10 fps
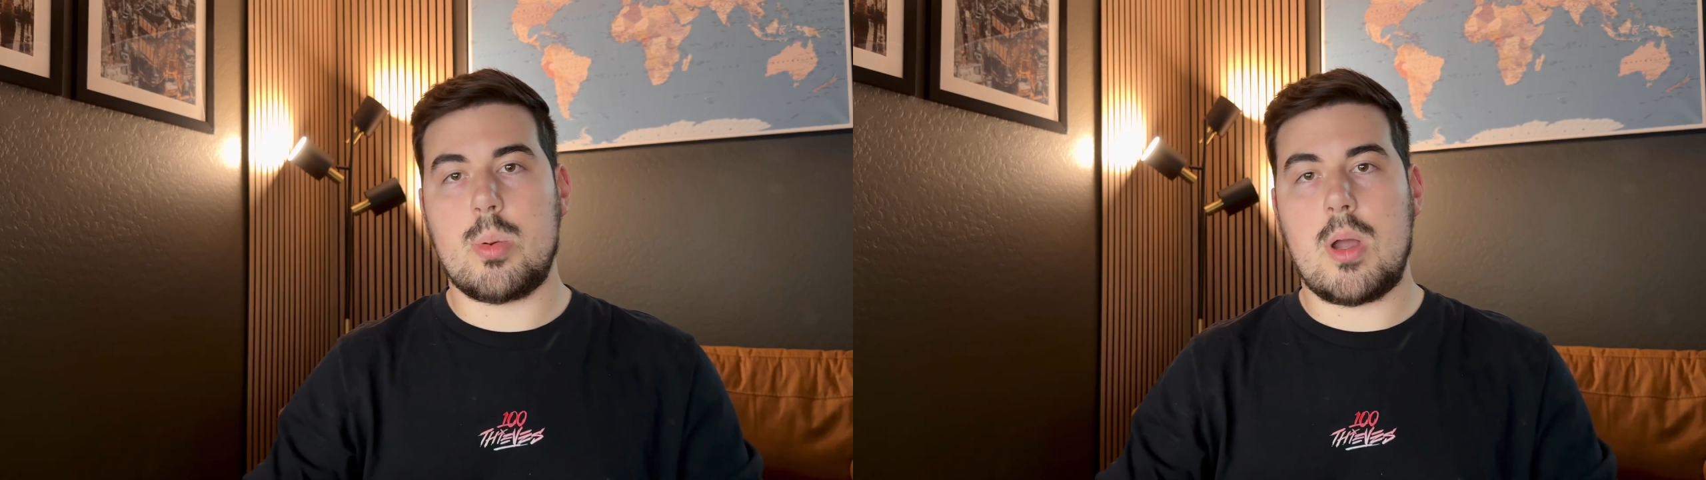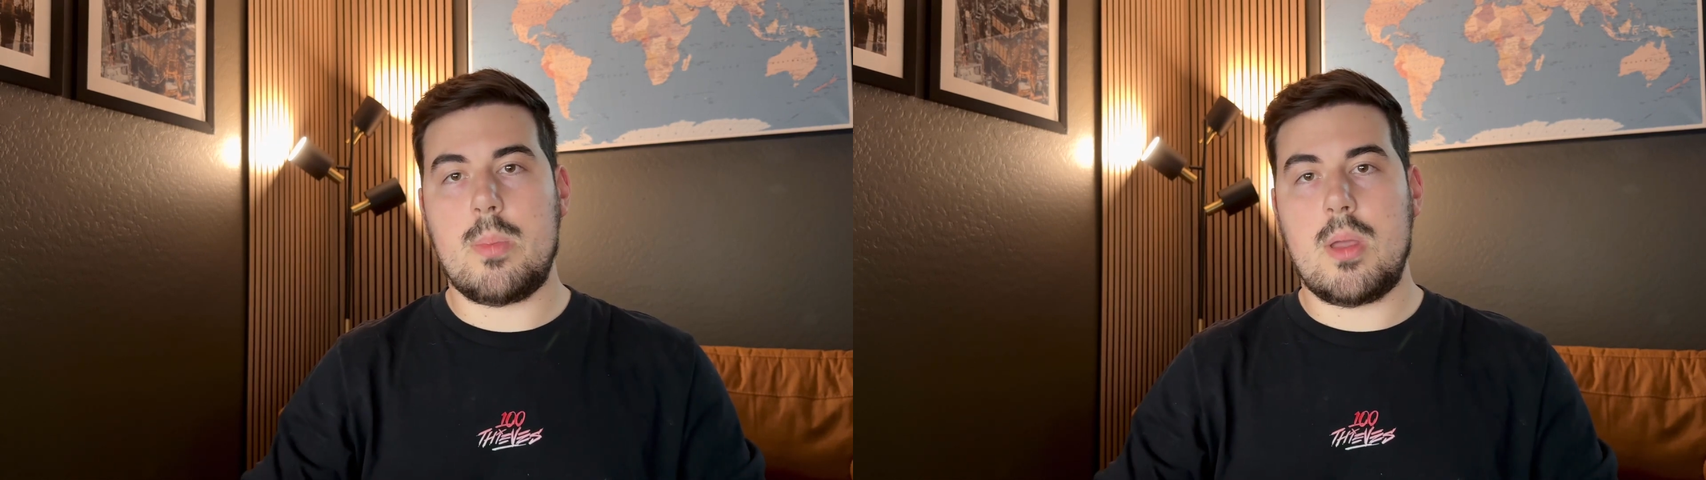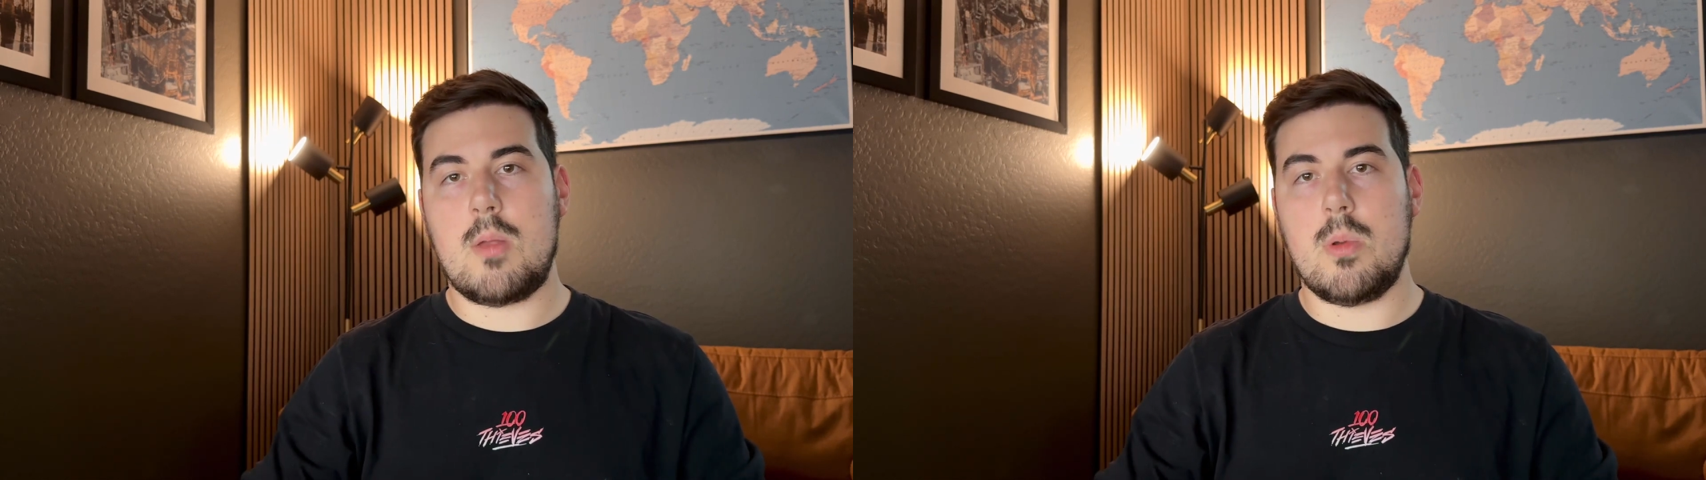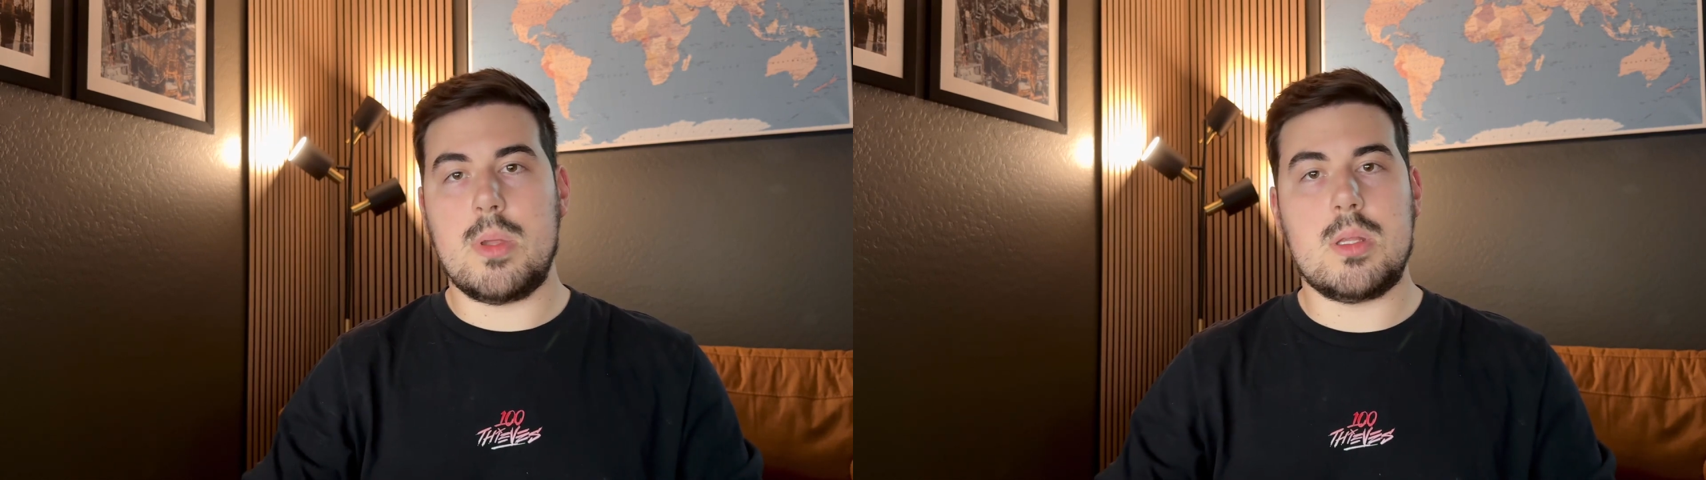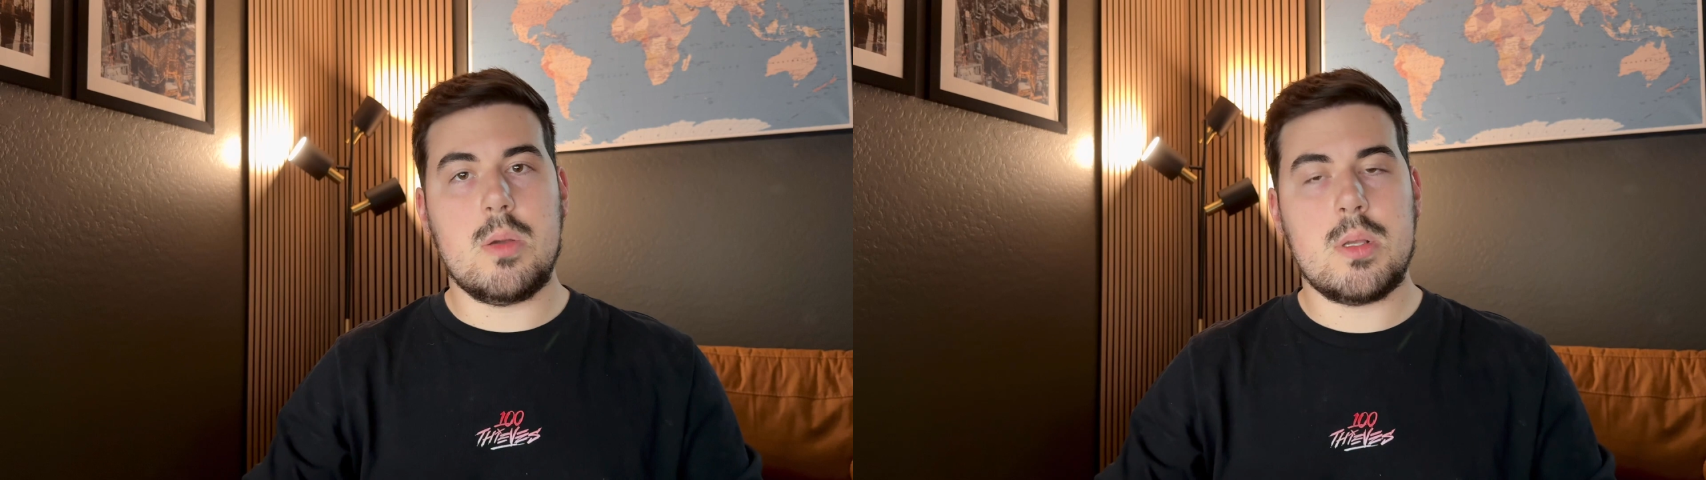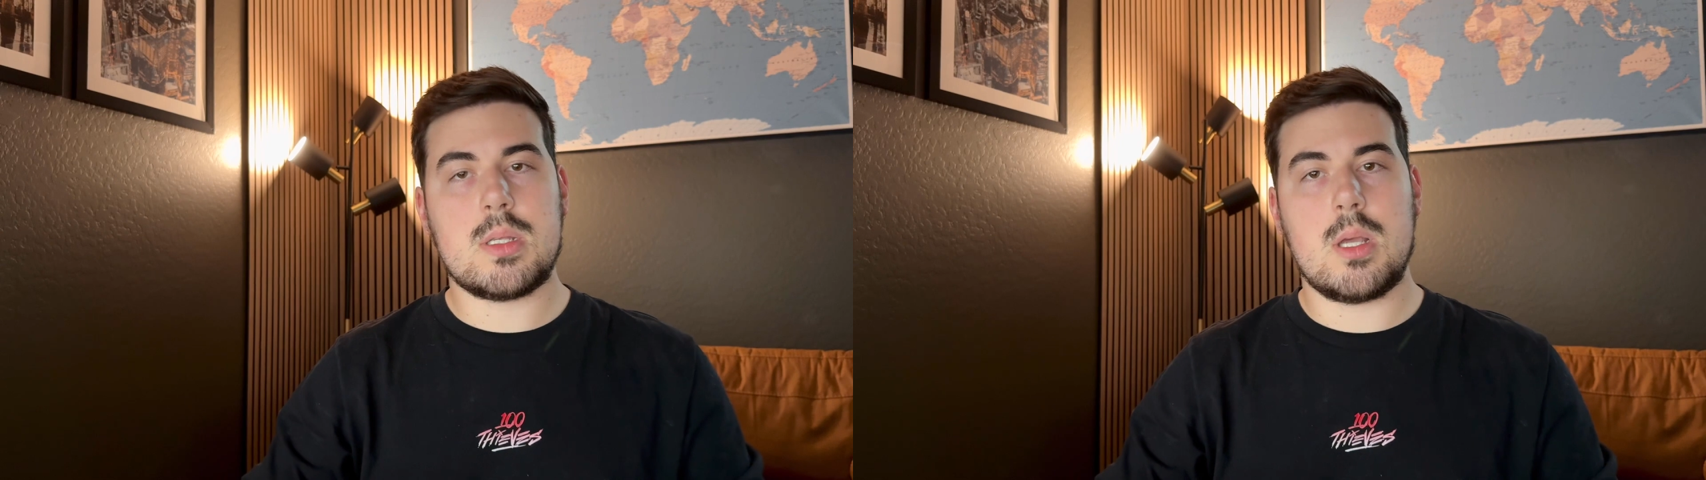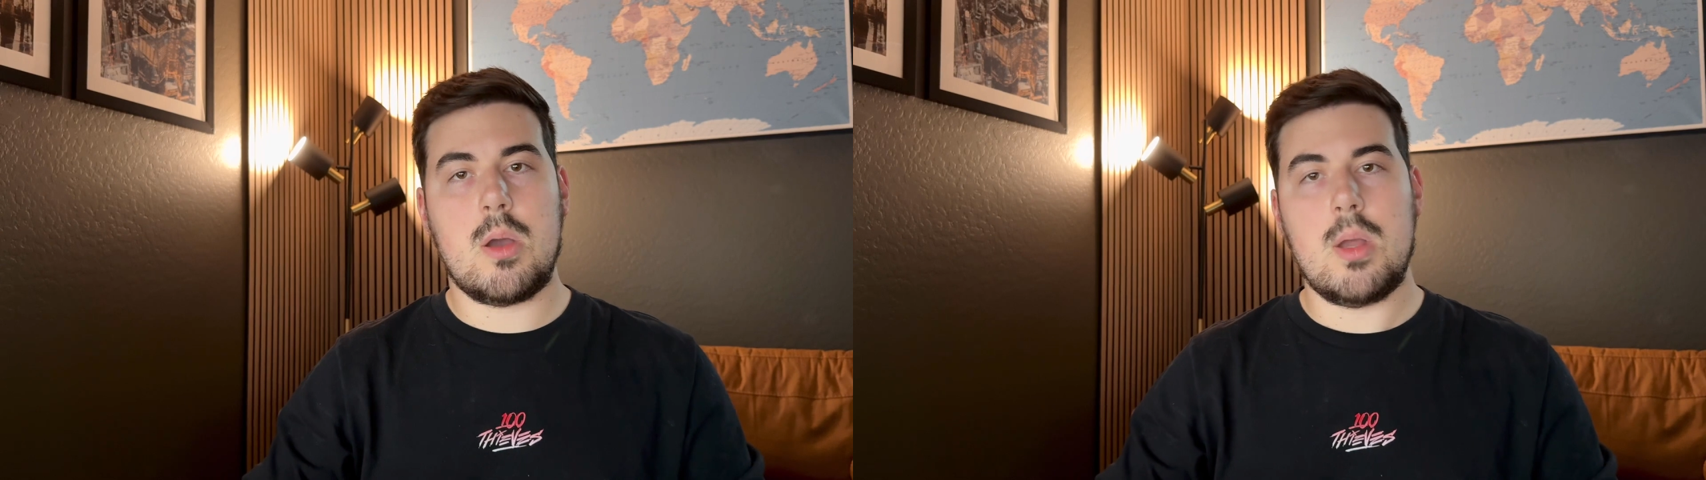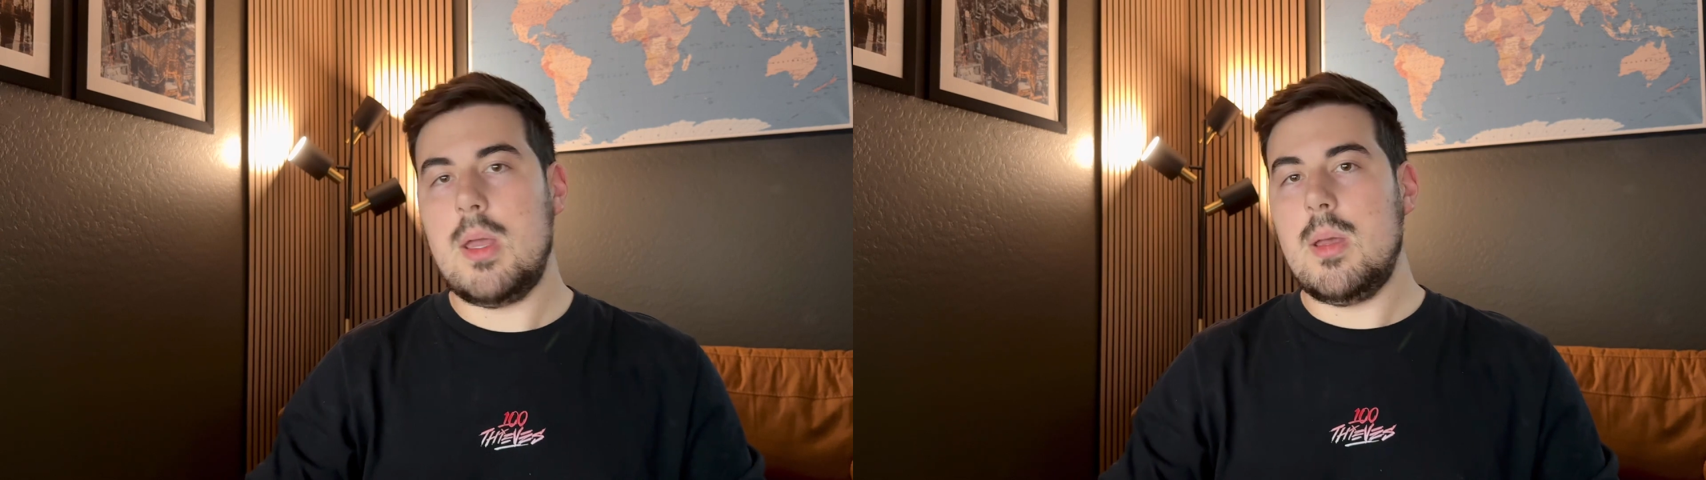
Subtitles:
prop and will be doing so